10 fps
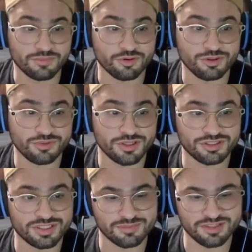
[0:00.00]
to watch it
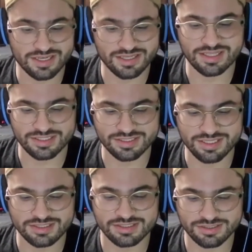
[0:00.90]
now, but yeah,
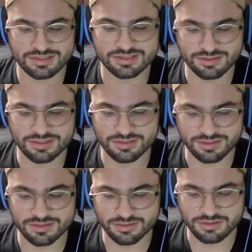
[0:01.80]
that's
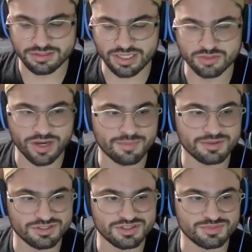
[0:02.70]
what
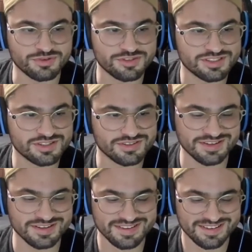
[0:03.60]
happens in this movie. So,
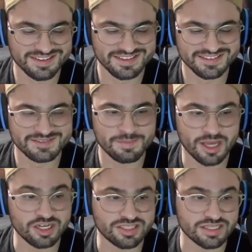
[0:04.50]

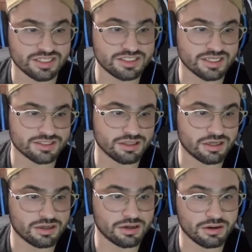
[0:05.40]
and he takes a
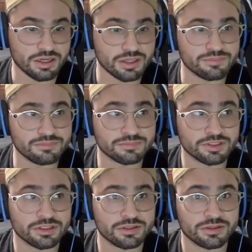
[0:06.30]
lot
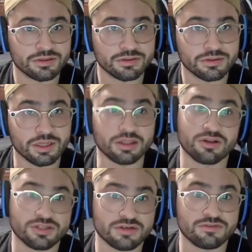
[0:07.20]
of the
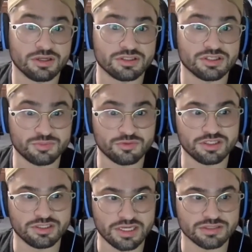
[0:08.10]
stuff he does in this movie
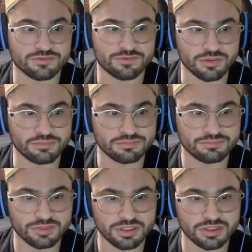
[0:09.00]
he takes from
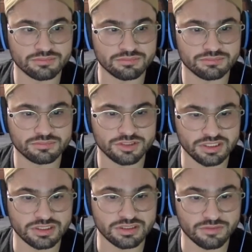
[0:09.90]

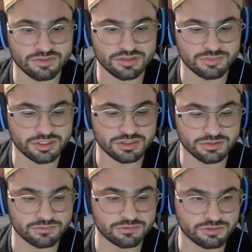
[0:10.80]
Dicky, obviously because
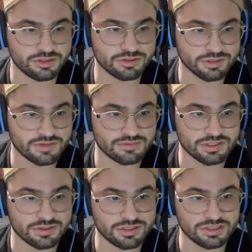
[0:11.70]
of the
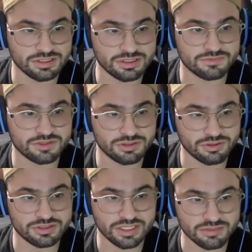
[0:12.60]
lifestyle that Dicky lives. The
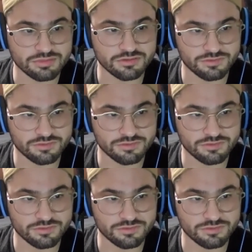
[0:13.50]
Italian mafia